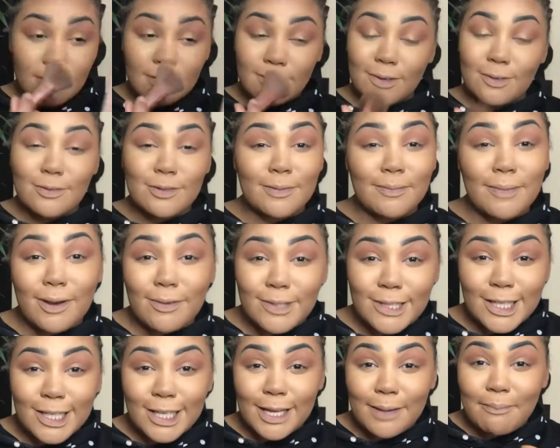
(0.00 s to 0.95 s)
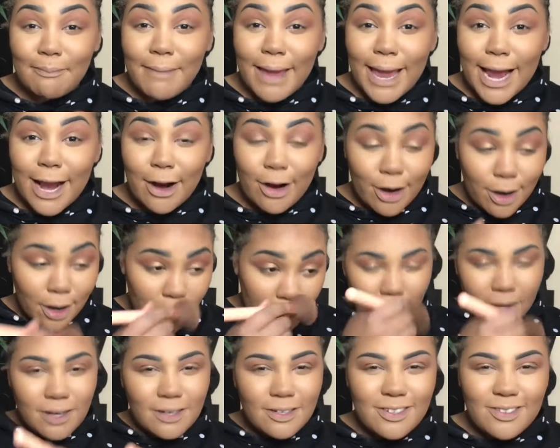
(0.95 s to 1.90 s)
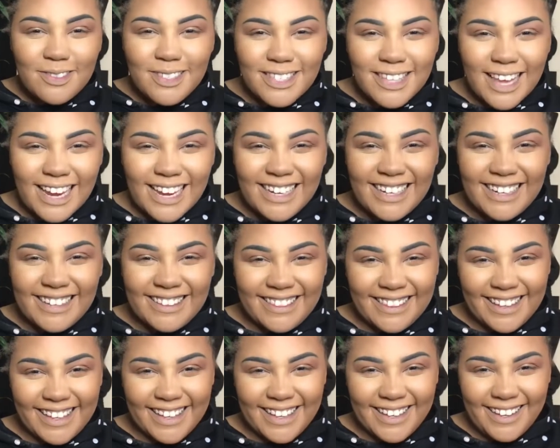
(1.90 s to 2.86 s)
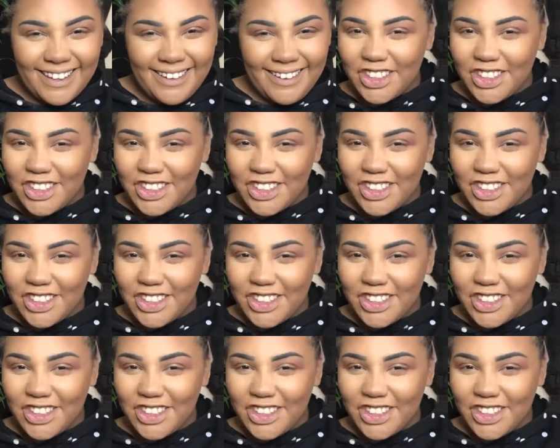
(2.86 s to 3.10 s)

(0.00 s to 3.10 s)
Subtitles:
This wasn't. I was like, I'm bare. Why didn't you say anything,